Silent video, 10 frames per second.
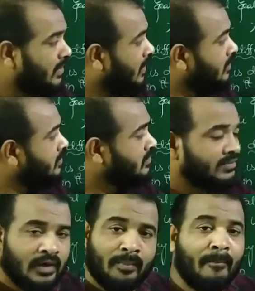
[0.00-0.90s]
is
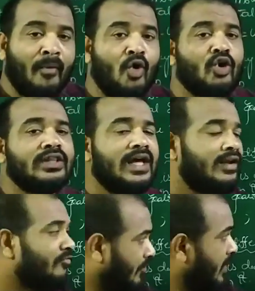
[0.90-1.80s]
more
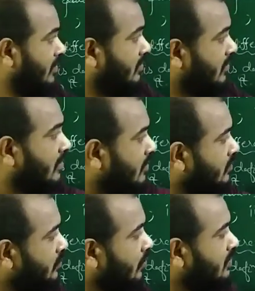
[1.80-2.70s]
than one.
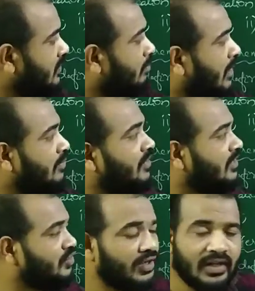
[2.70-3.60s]
So sometimes
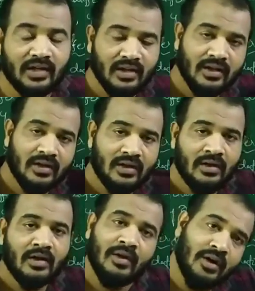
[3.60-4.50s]
actually
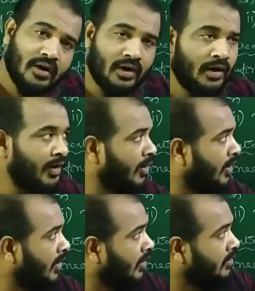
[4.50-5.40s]

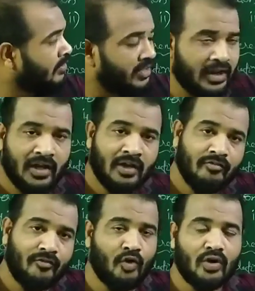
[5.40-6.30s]
3,
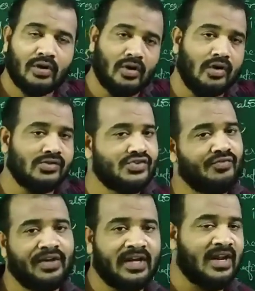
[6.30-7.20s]
4 also
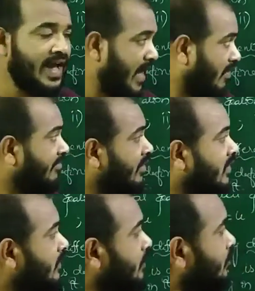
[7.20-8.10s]
we can have.
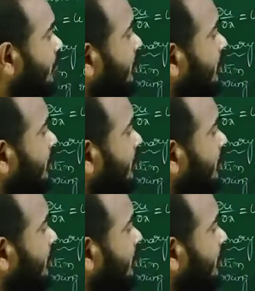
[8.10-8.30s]
So